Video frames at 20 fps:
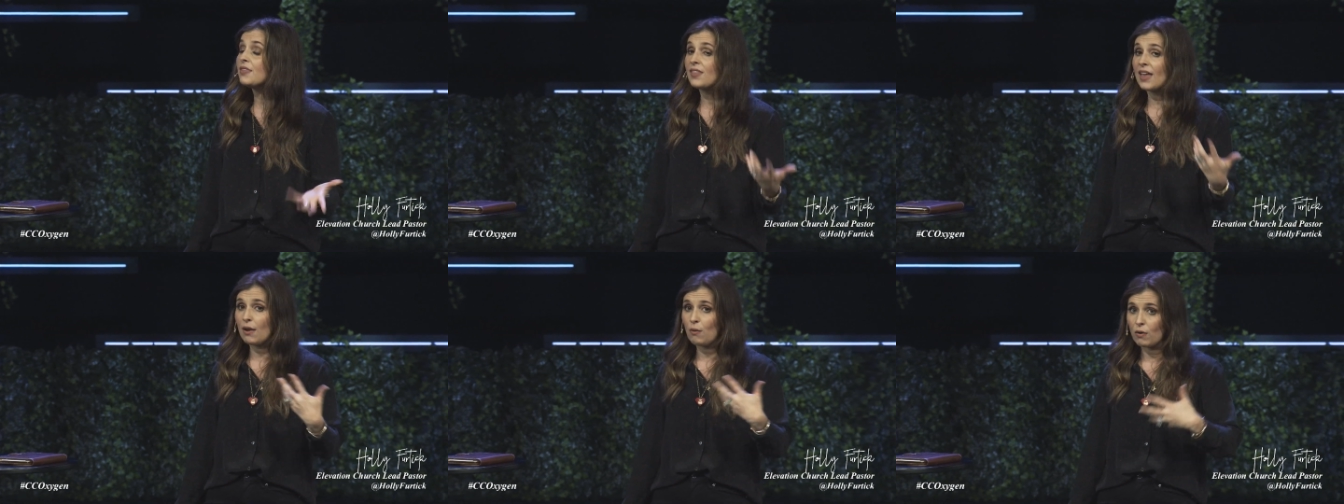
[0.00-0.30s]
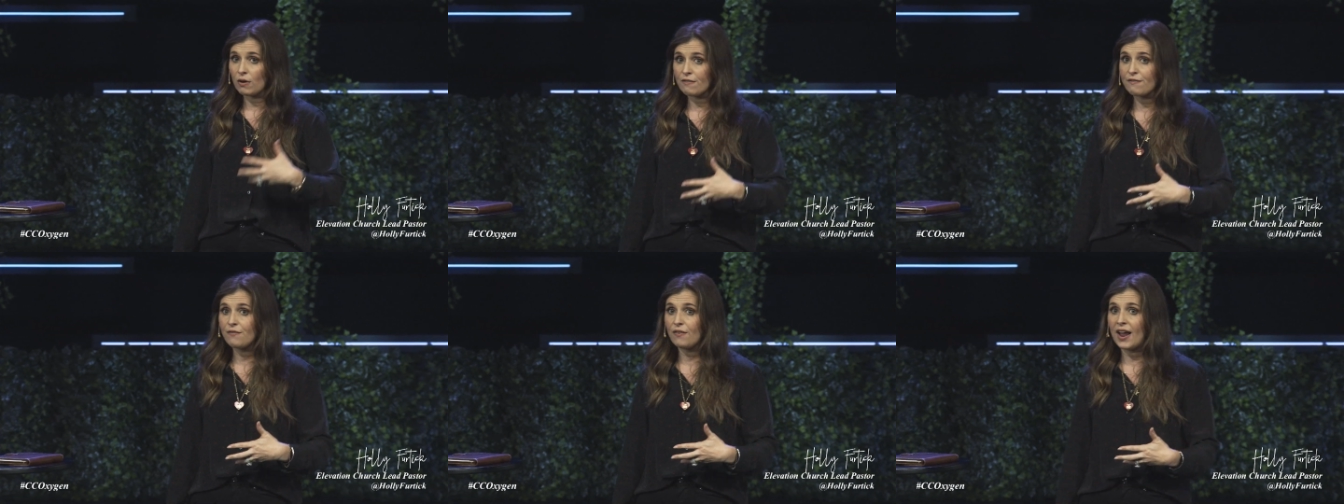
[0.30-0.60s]
They
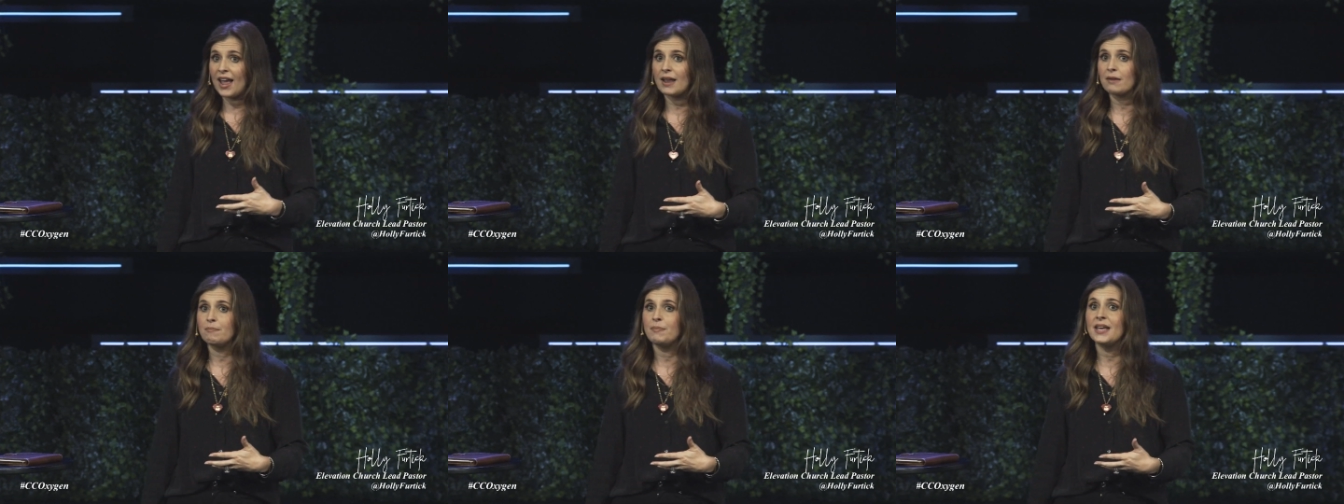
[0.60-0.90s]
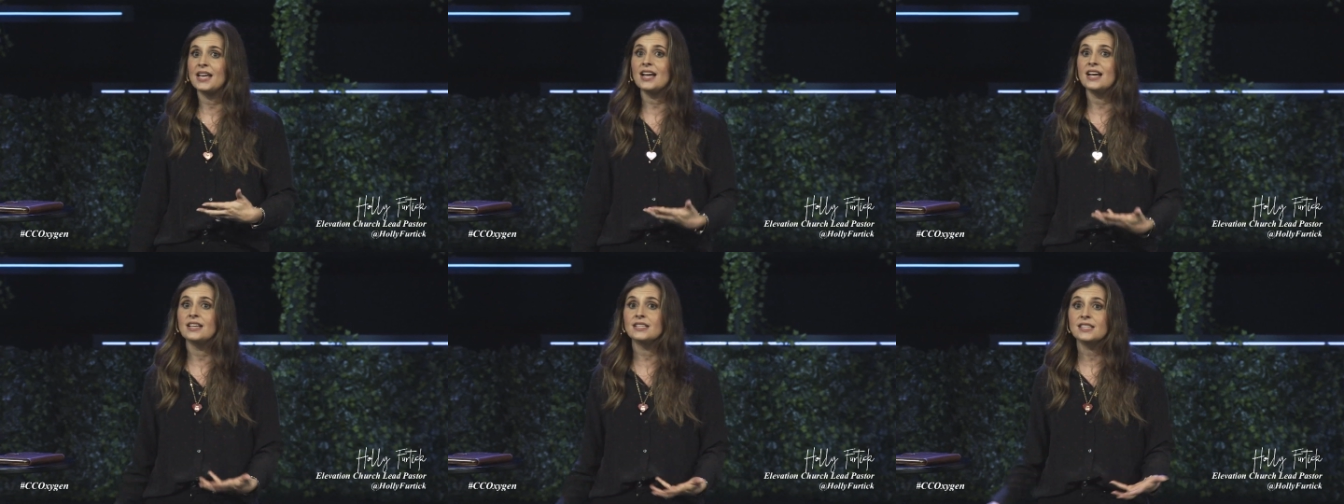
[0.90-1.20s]
were afraid
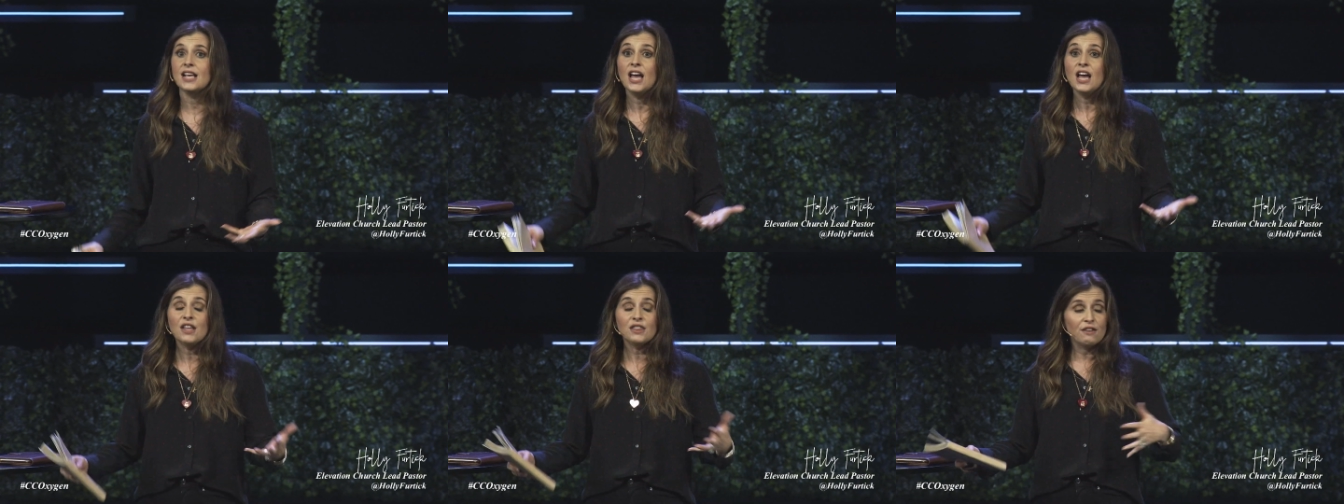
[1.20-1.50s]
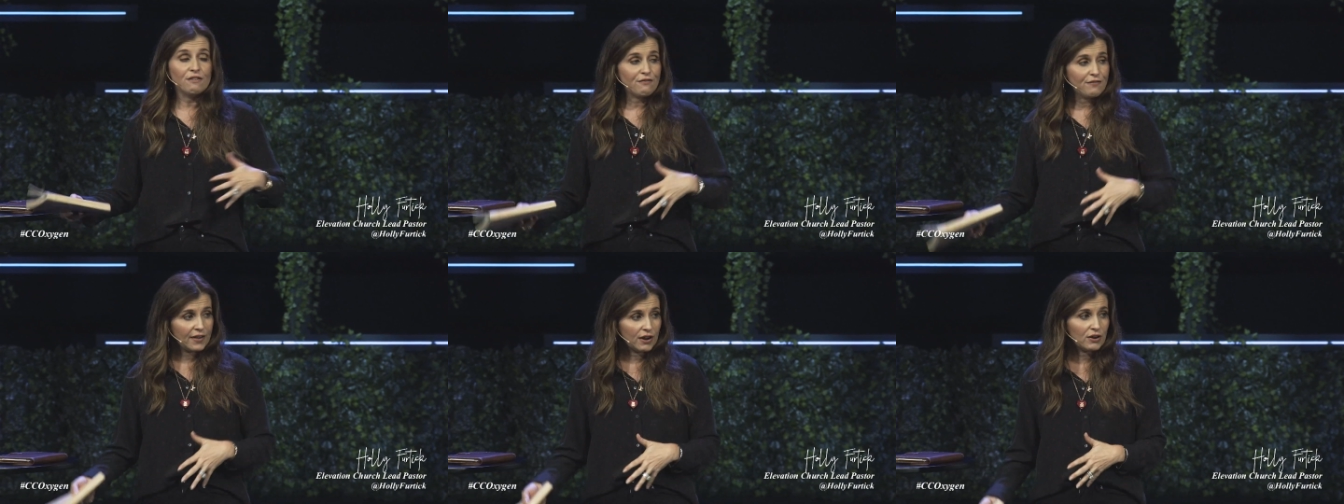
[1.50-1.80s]
because
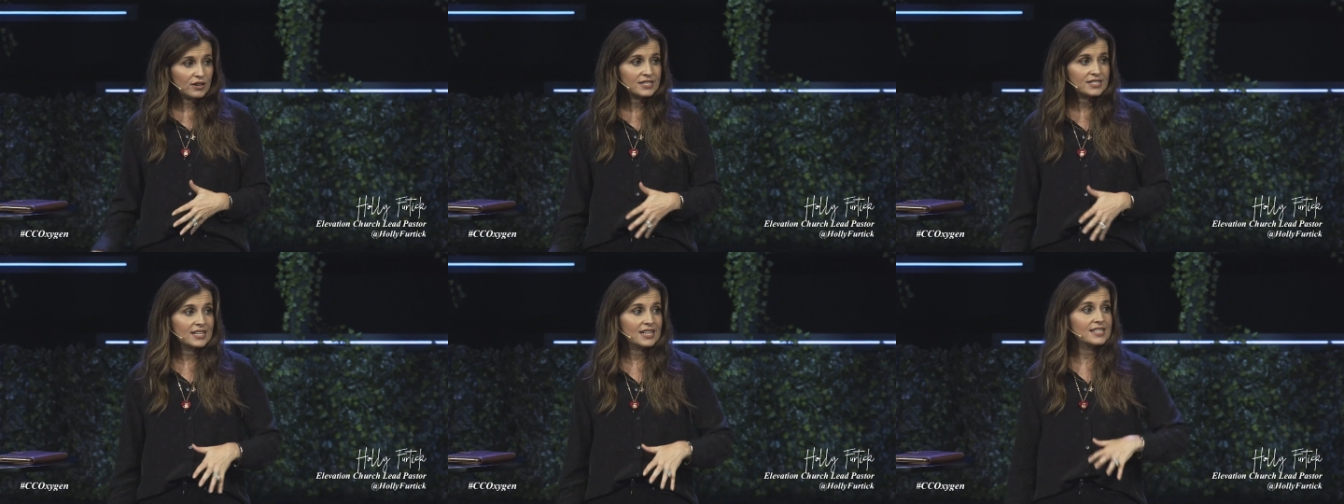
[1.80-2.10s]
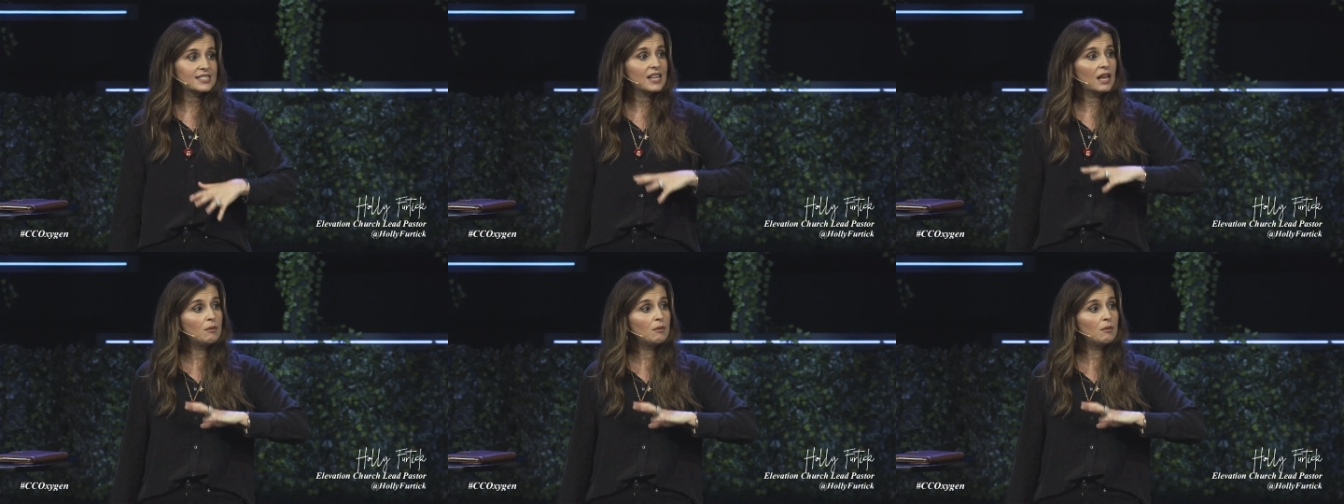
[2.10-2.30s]
the Pharisees